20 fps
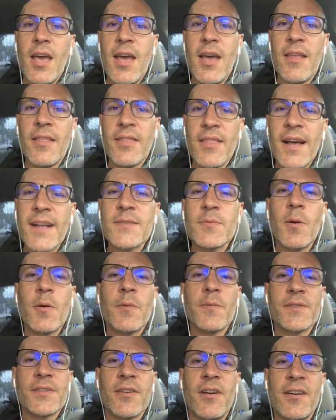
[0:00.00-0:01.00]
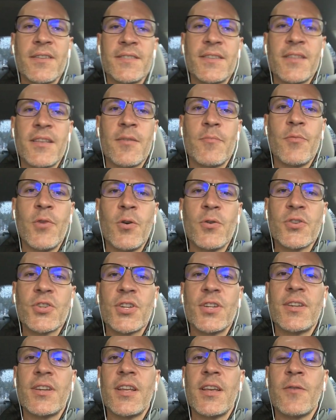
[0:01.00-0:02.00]
and that's what was causing the
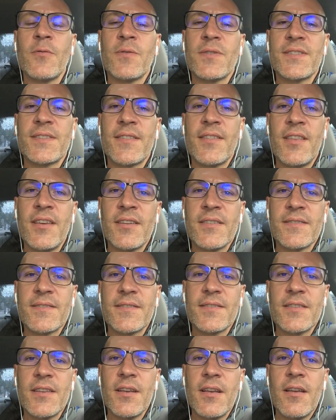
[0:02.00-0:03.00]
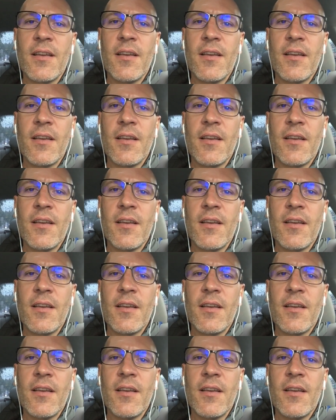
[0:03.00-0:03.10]
emotion. It was this